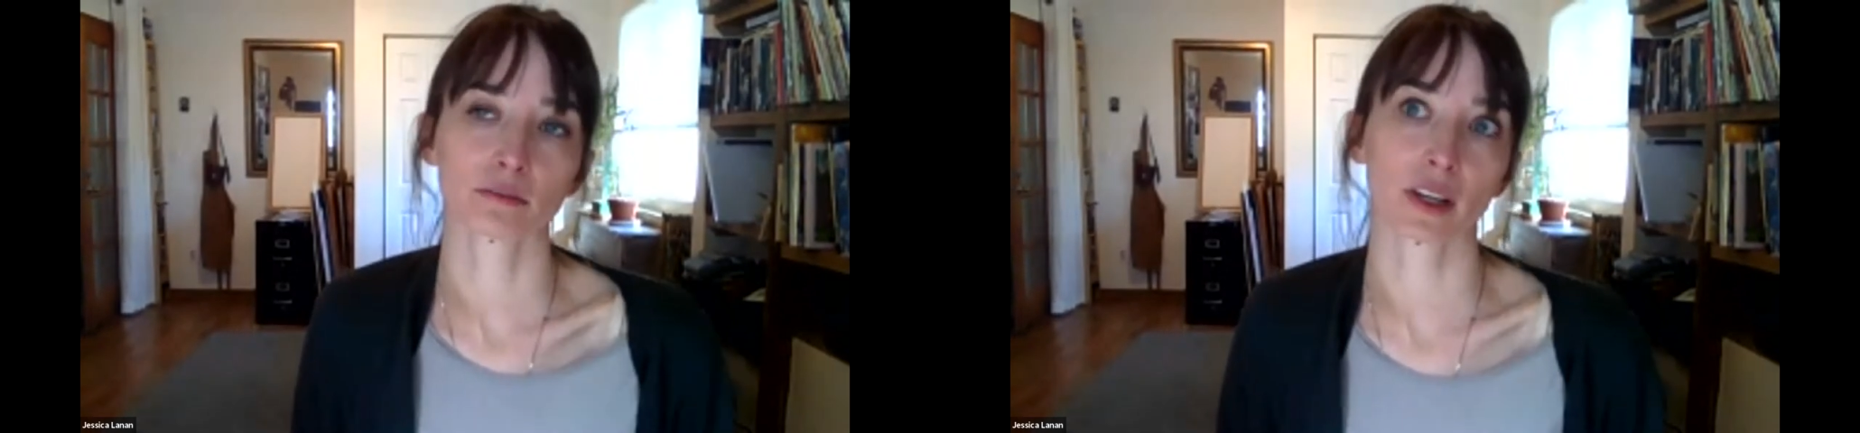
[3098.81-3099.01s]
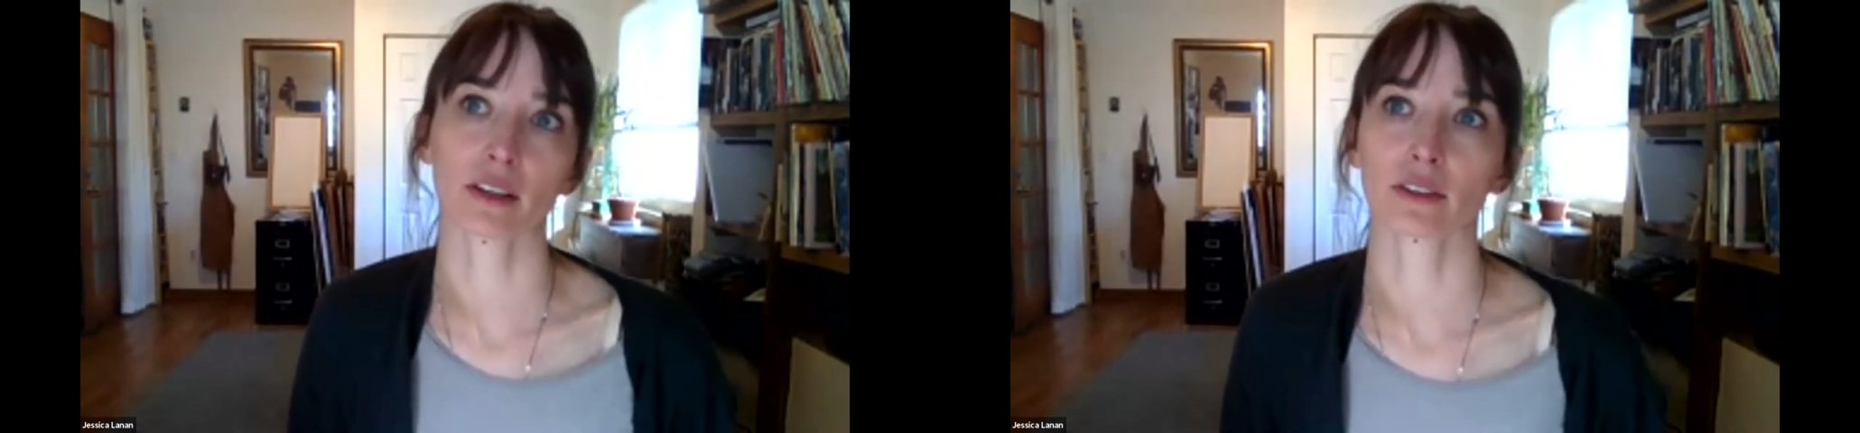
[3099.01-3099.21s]

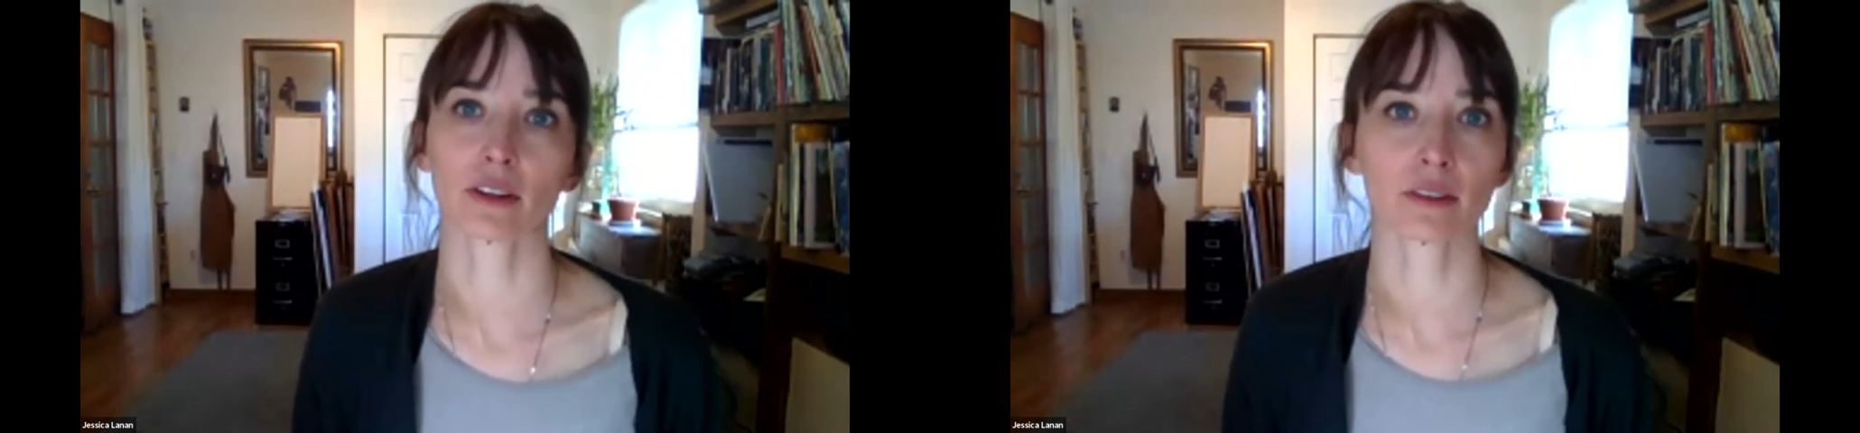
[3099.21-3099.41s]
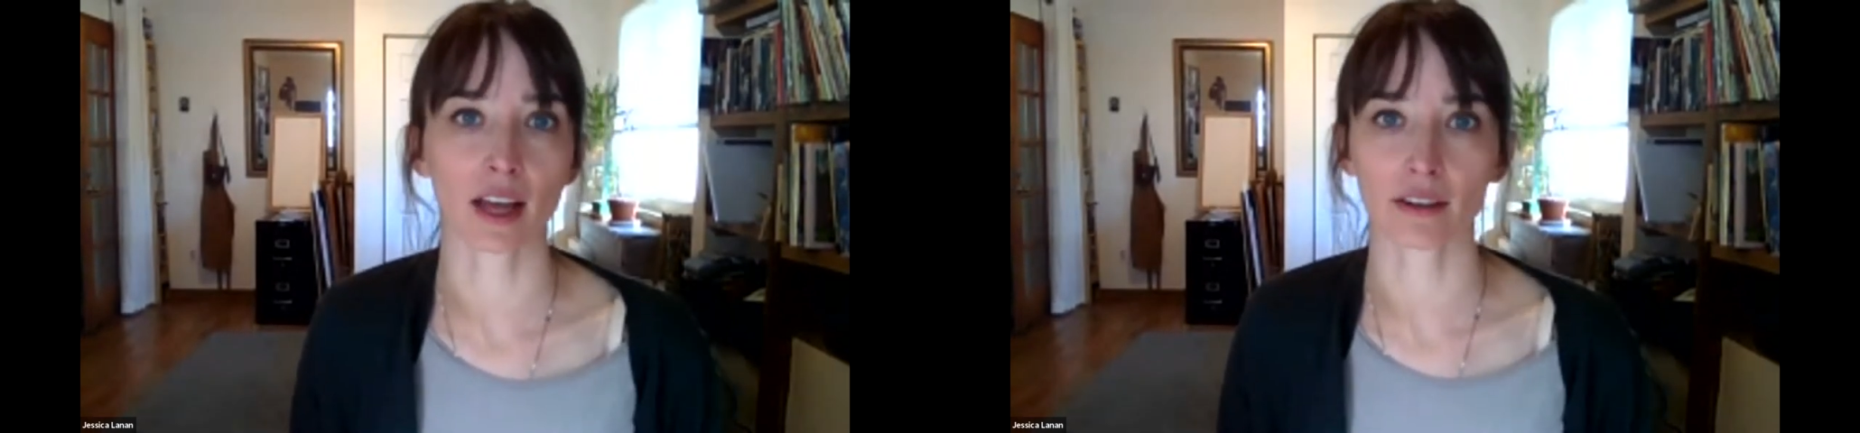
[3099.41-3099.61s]
I don't
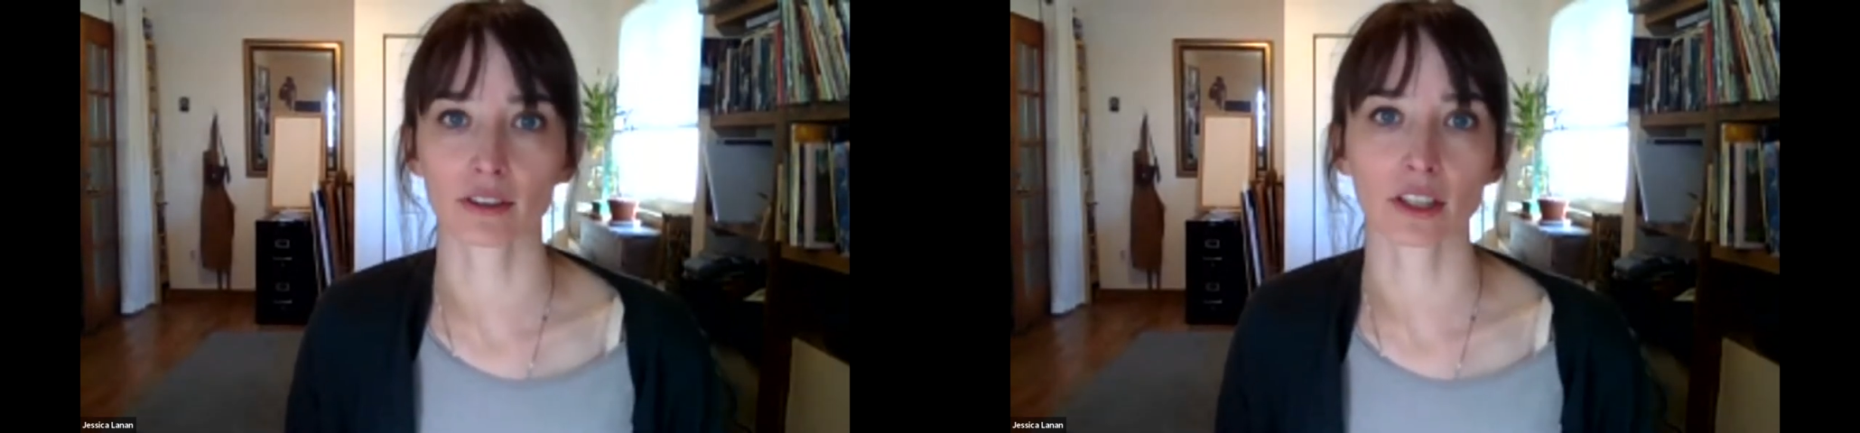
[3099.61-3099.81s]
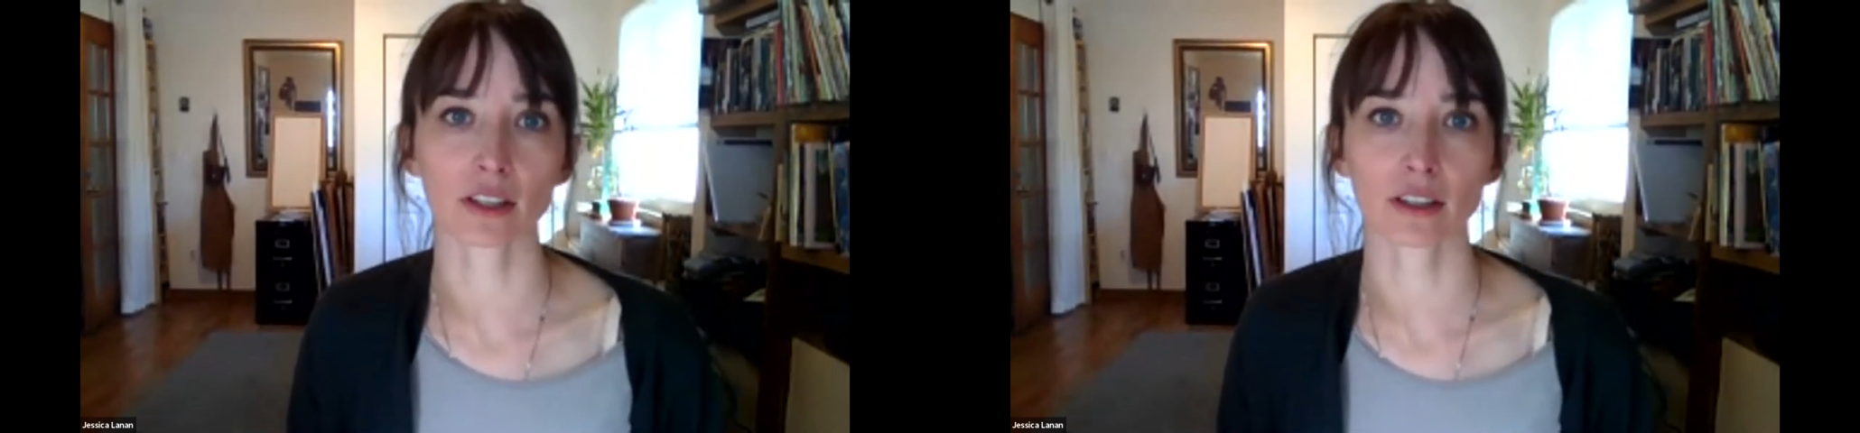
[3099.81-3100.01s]
know, half
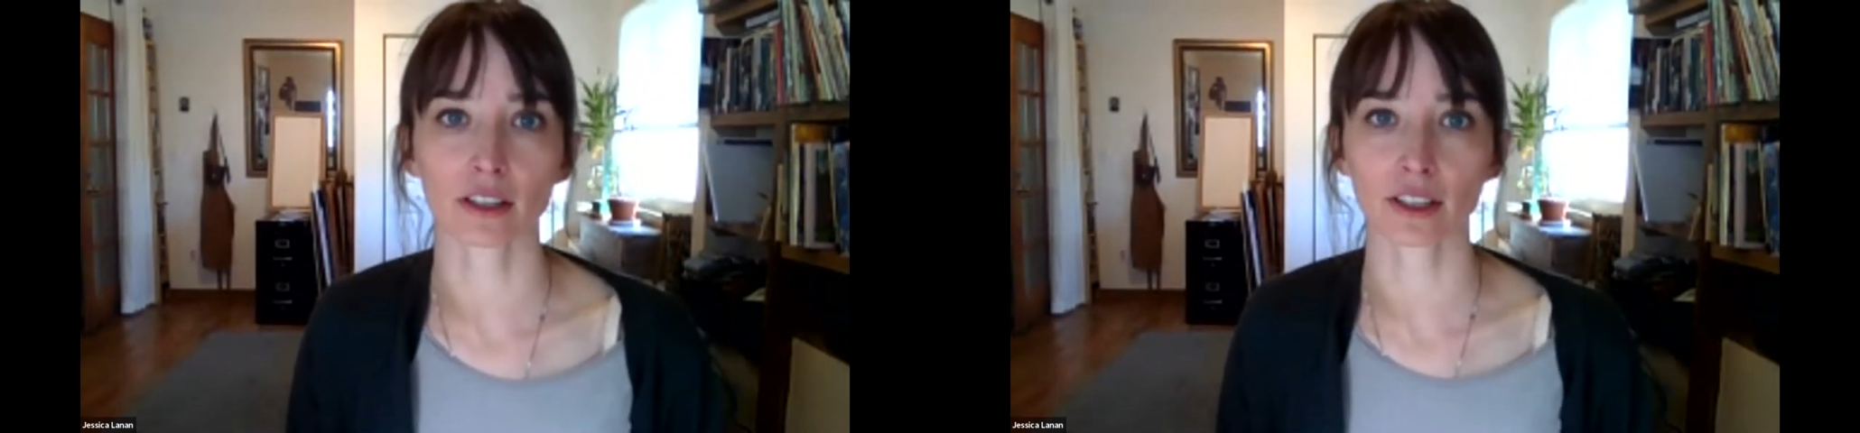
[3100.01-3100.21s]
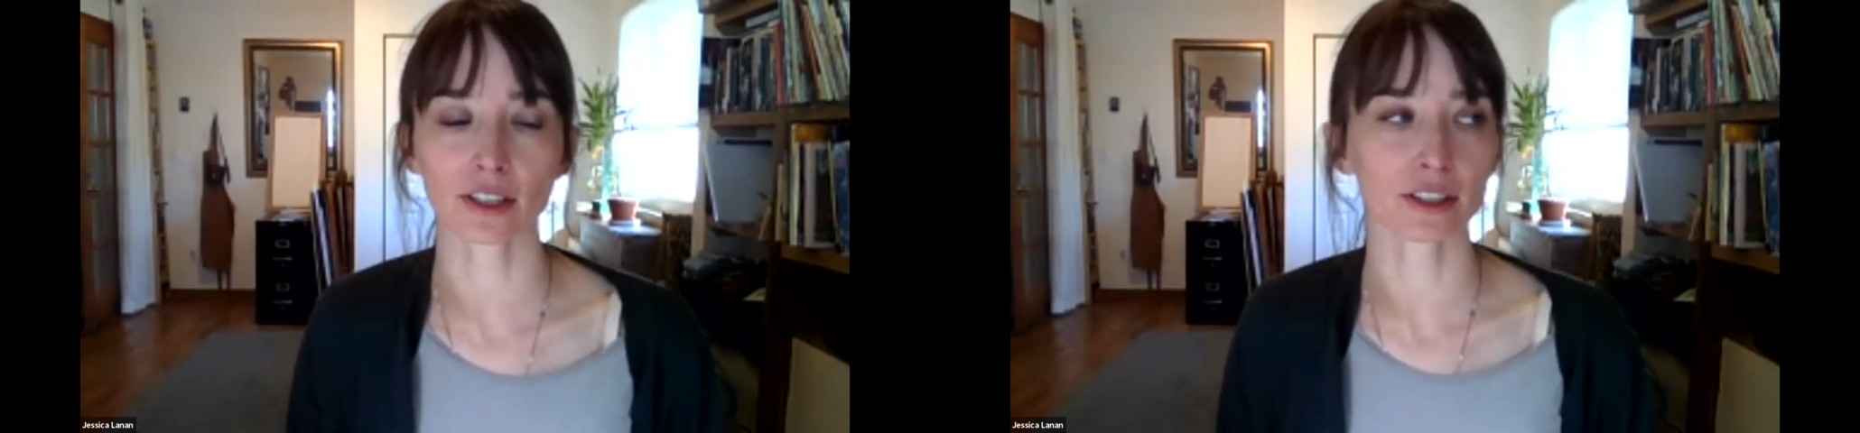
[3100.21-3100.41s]
a year
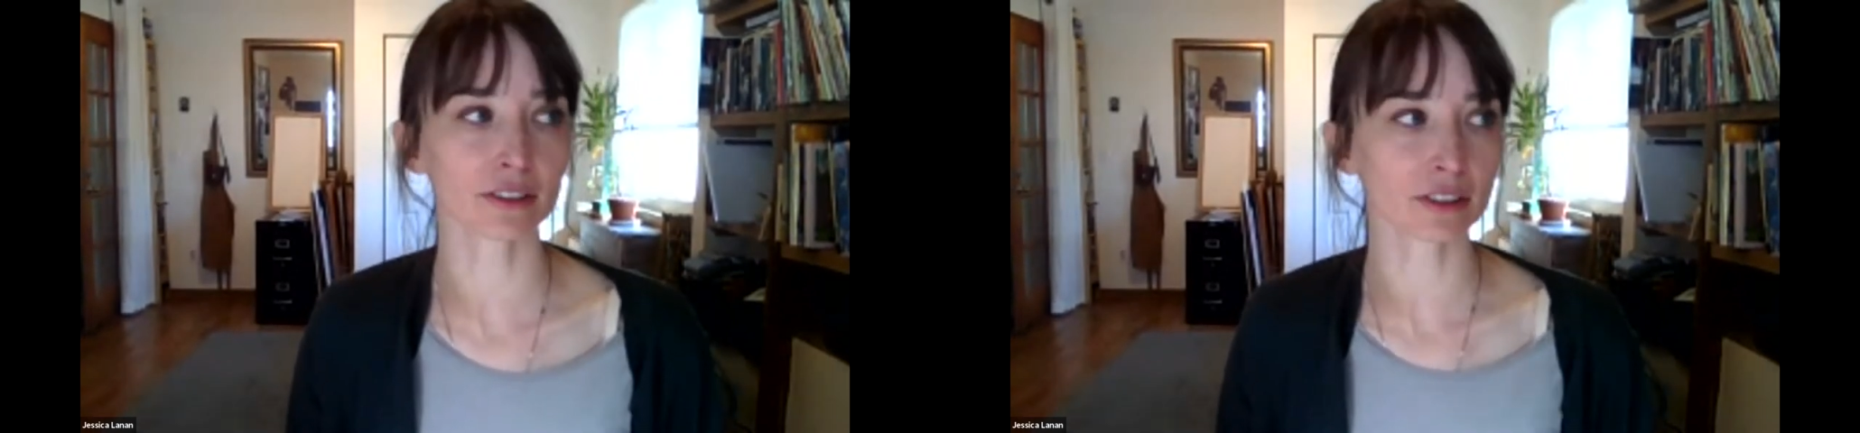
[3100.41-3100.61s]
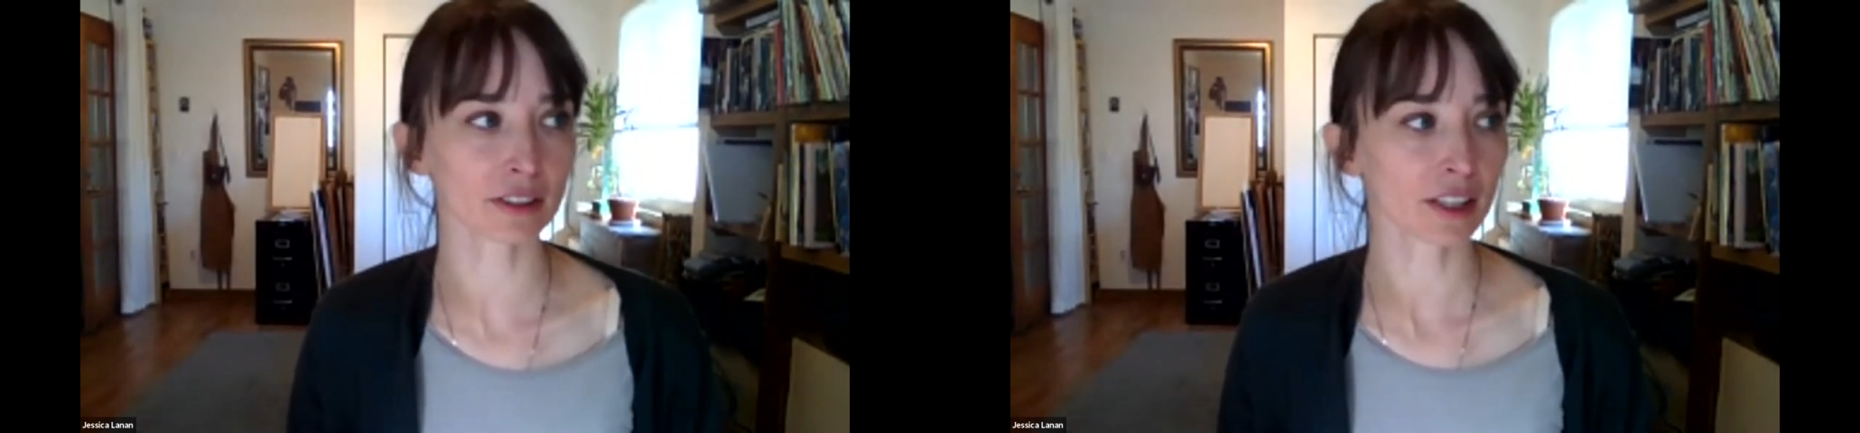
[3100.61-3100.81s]

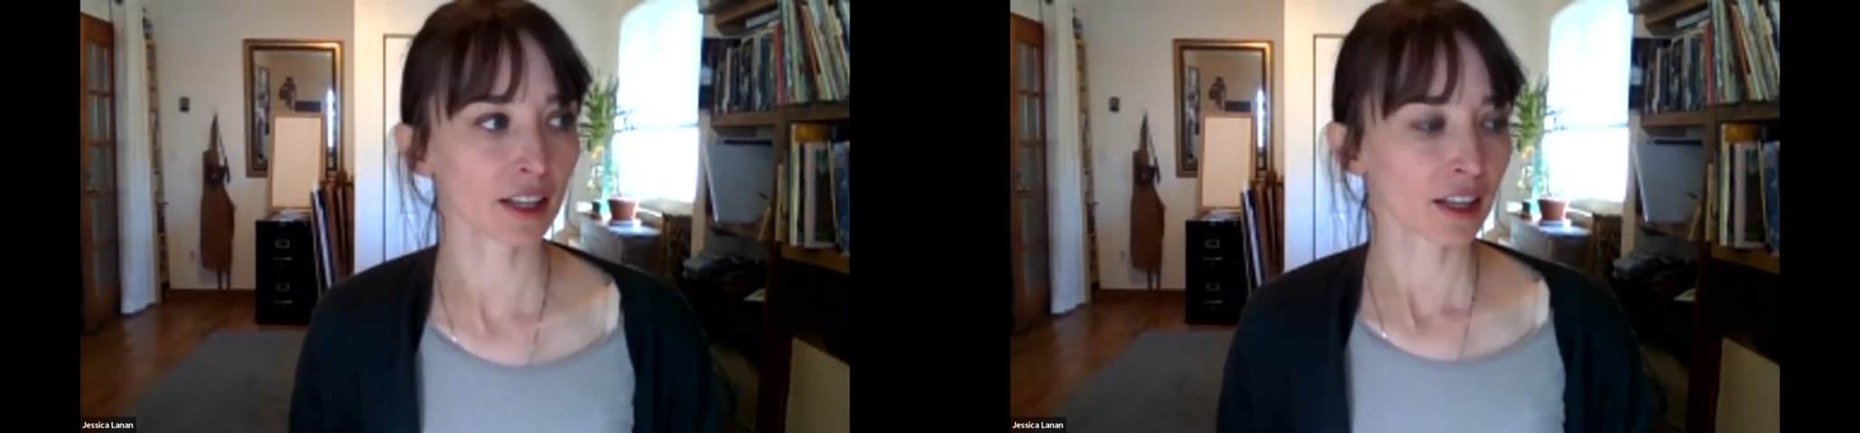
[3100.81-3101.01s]
even,